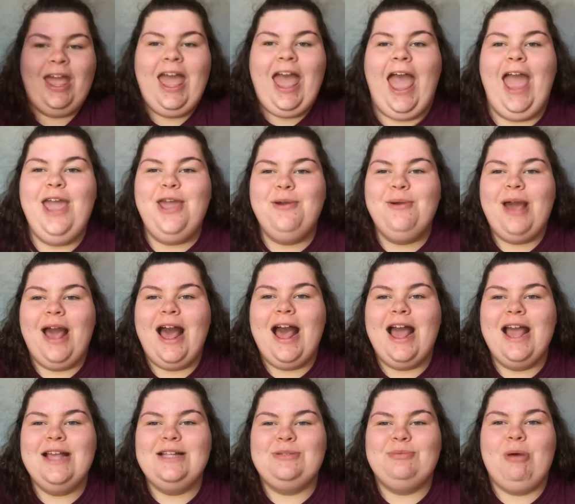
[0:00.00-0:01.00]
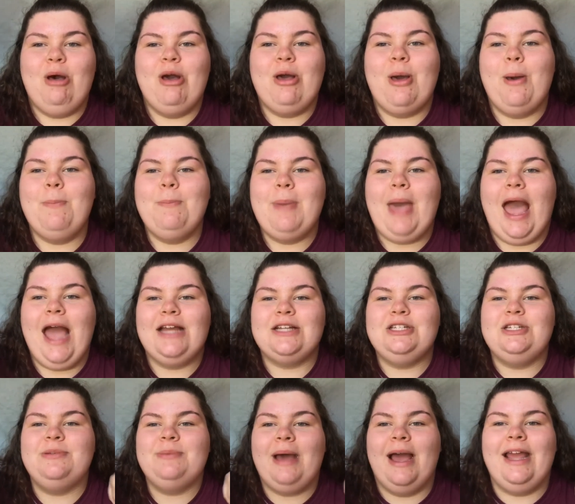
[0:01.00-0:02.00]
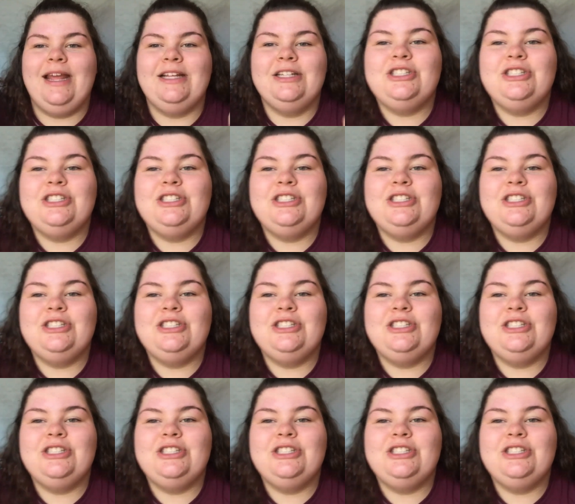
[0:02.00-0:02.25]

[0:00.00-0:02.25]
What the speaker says: Hey you guys, welcome back to my